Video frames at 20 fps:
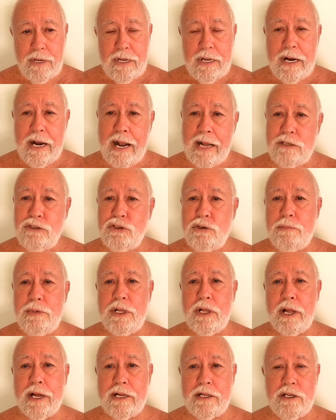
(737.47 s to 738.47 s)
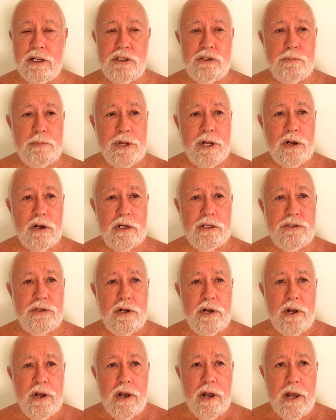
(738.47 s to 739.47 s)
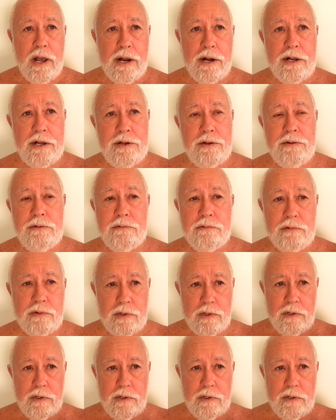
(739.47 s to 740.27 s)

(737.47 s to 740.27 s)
It has to be like this because any,